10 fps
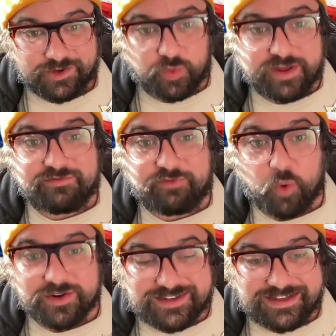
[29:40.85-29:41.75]

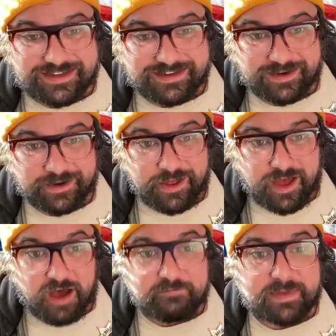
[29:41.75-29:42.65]
2014
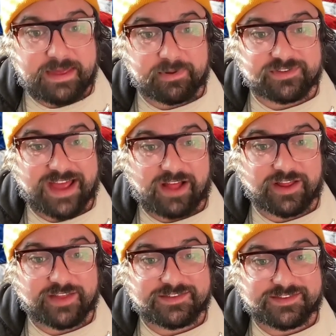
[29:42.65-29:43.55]
of people
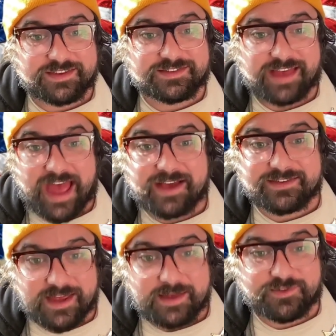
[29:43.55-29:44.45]
telling this
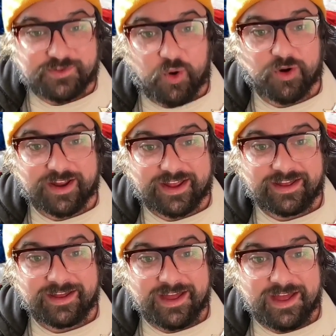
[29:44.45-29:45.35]
exact same
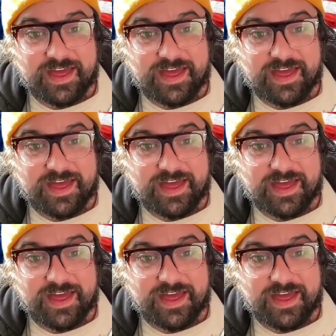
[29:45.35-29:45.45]
story